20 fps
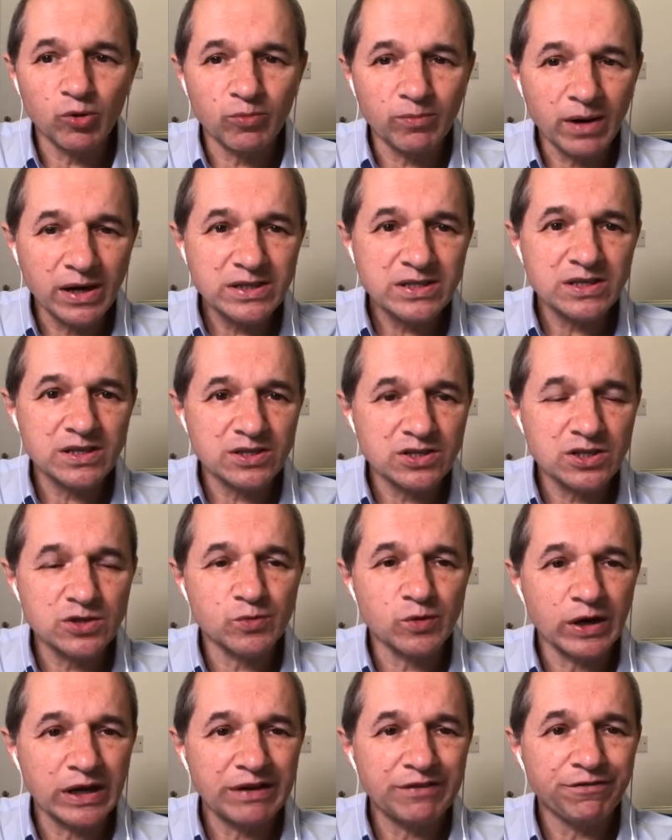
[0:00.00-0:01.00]
My solicitor's
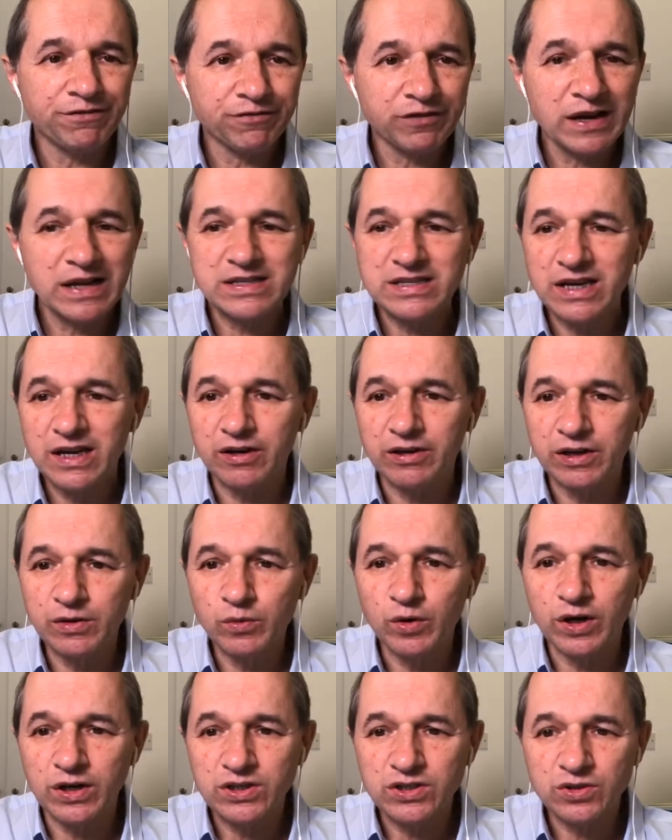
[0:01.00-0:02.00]
working flat out. He
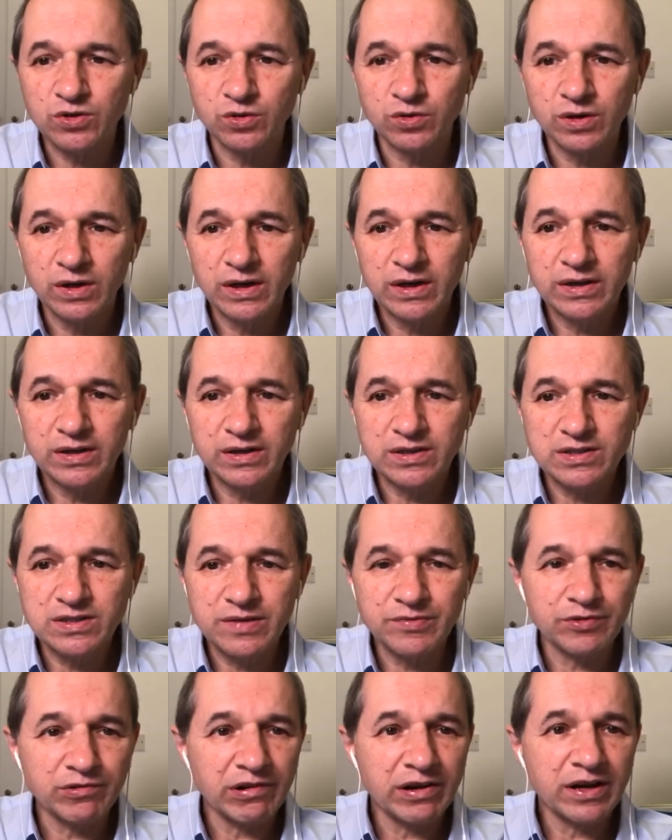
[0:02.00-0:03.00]
works till, you know,
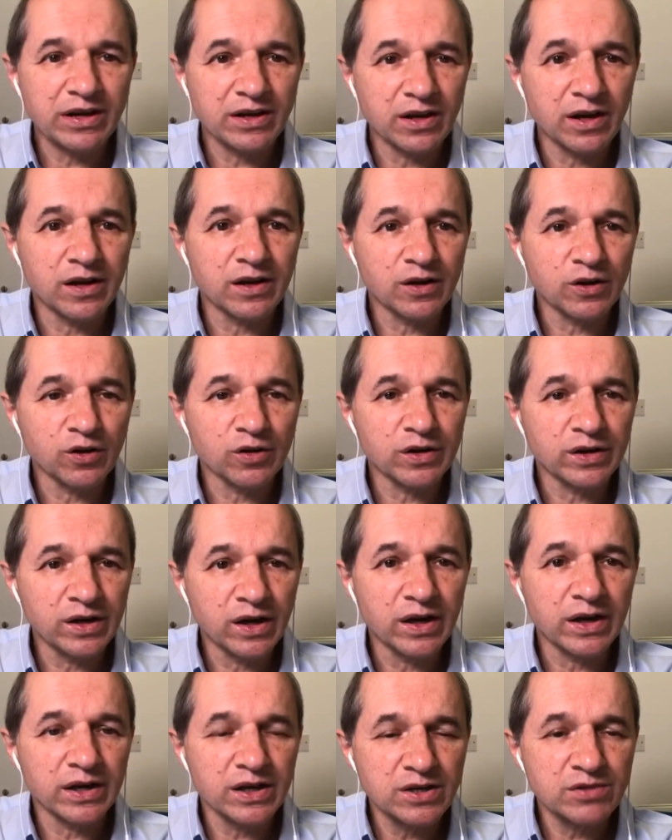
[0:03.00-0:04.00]
seven or eight, nine o'clock at
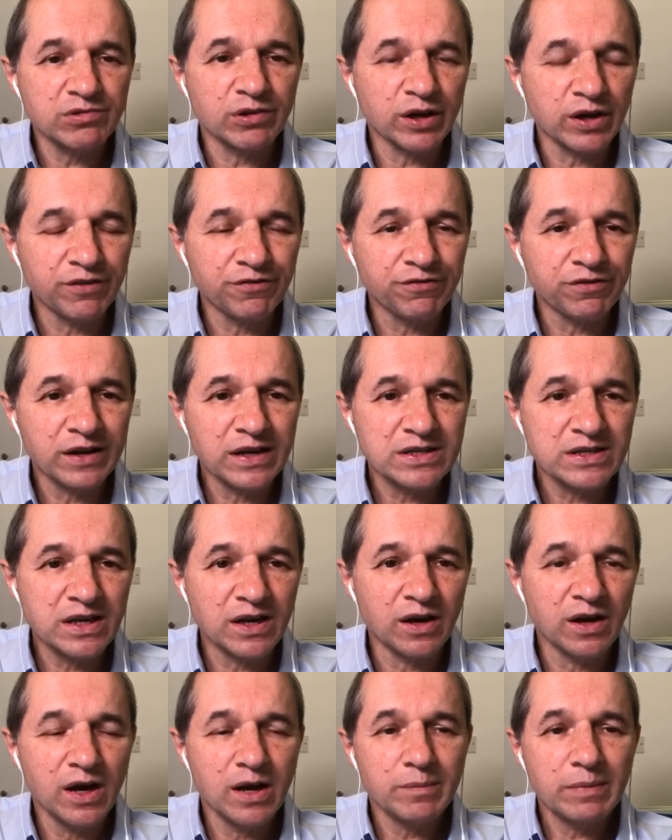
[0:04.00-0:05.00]
night. He's working flat
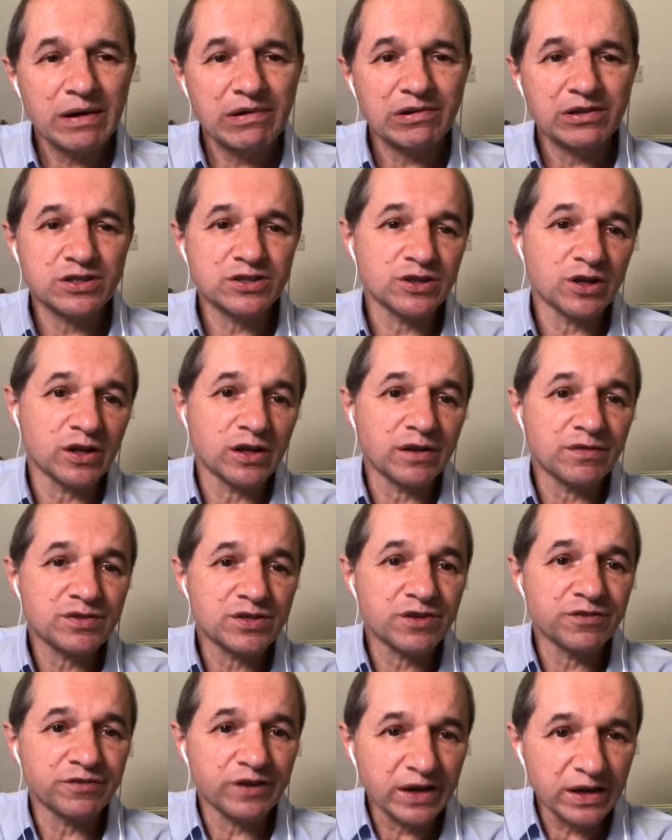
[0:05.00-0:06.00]
out. Apparently there's not enough
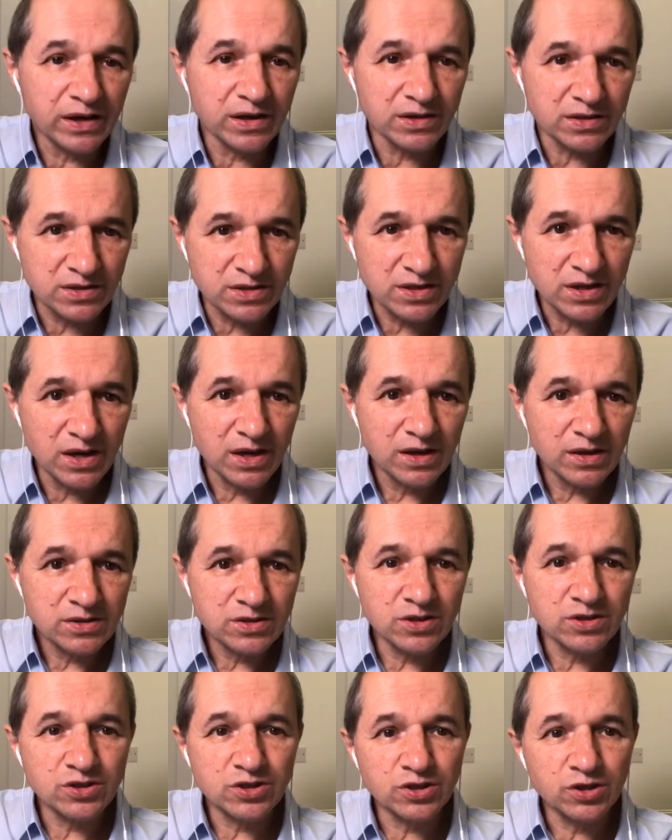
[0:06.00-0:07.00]
surveyors
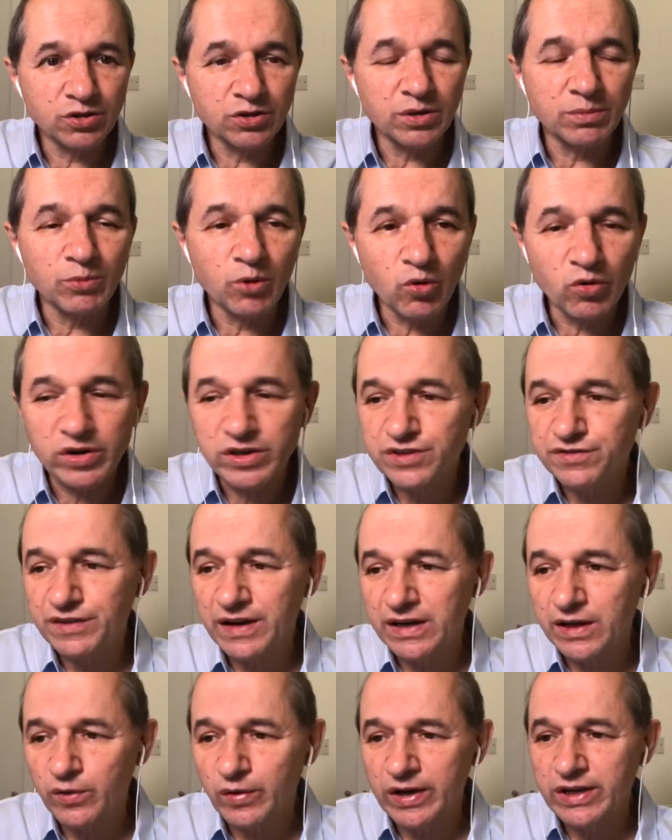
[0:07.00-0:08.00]
to, to do the mortgage
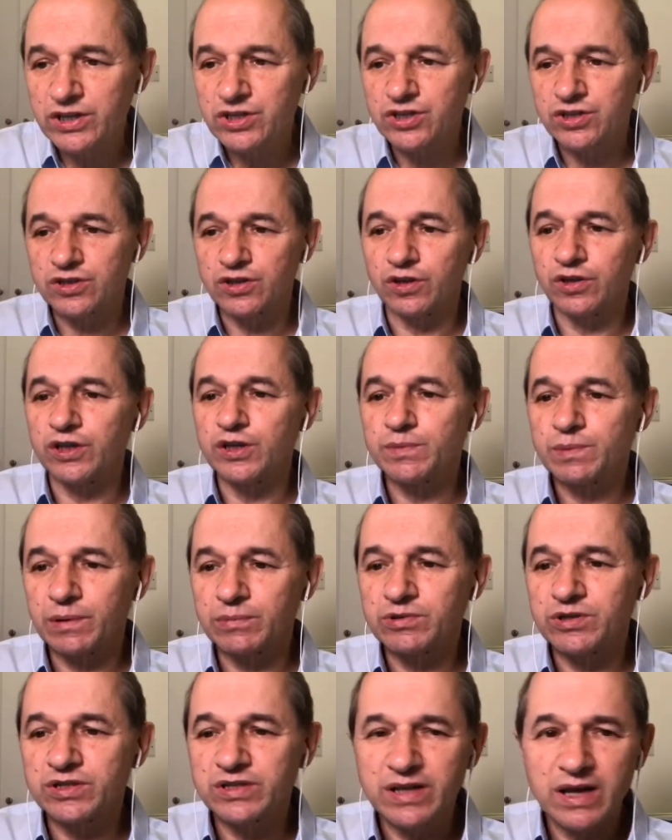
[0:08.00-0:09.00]
valuations on these
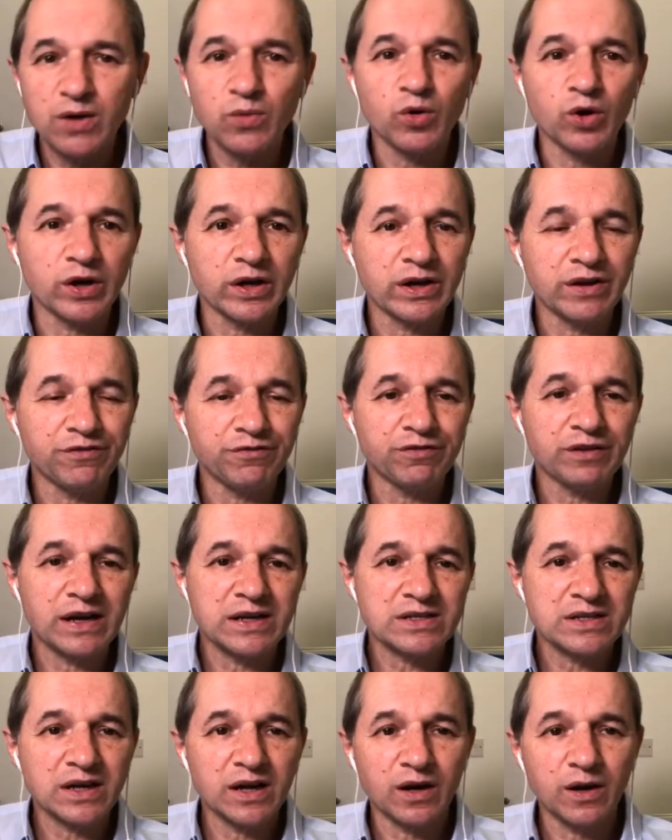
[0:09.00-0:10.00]
properties. They're working
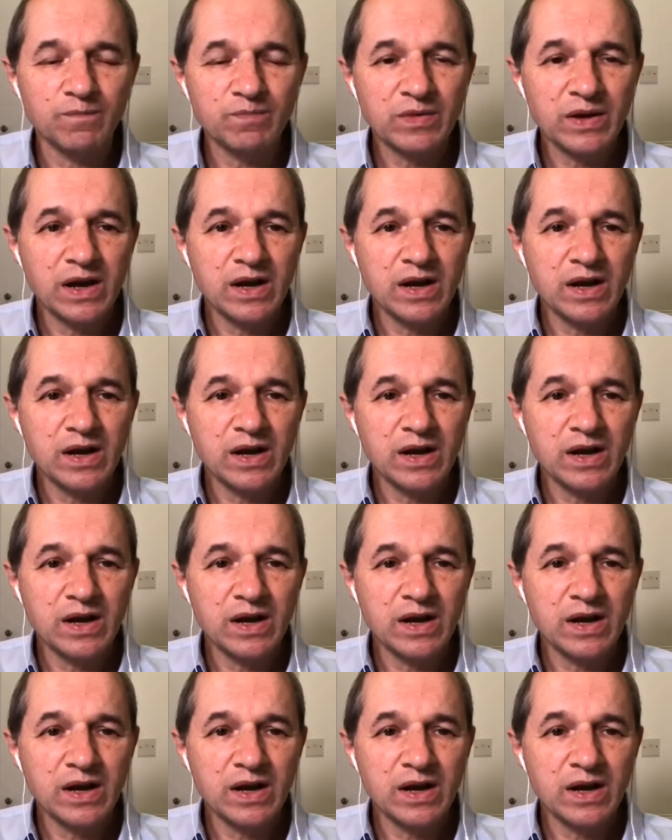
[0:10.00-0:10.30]
flat out.